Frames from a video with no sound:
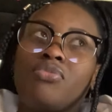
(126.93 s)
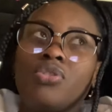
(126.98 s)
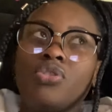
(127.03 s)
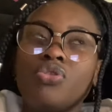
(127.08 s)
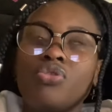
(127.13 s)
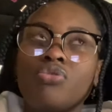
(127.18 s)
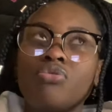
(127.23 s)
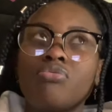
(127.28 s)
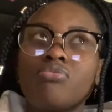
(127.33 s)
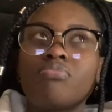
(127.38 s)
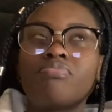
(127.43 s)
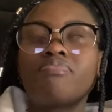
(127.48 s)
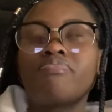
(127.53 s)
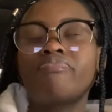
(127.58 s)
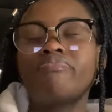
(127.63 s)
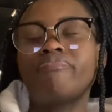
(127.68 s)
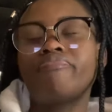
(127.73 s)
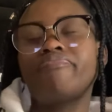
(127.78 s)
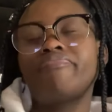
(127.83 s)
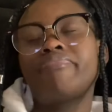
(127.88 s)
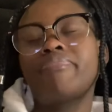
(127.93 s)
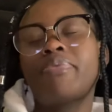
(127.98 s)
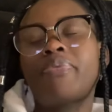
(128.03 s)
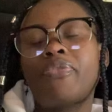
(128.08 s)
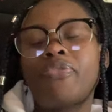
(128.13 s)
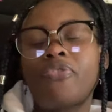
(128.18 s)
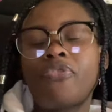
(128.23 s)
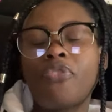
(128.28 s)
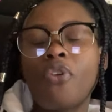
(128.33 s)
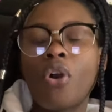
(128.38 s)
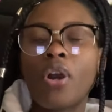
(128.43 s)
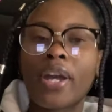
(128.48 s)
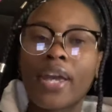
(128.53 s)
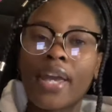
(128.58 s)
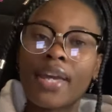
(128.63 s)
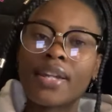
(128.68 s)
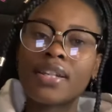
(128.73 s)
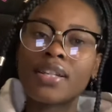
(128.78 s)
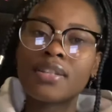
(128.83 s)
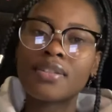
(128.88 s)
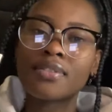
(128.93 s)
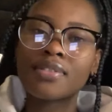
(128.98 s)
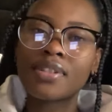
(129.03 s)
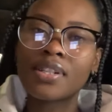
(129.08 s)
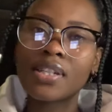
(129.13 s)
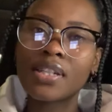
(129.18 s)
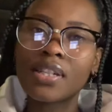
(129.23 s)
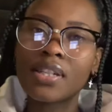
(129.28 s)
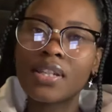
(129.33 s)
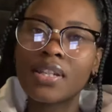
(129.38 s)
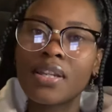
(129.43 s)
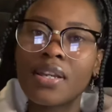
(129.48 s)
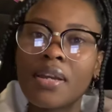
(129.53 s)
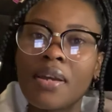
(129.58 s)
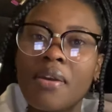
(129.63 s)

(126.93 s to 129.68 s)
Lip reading: you forget easily,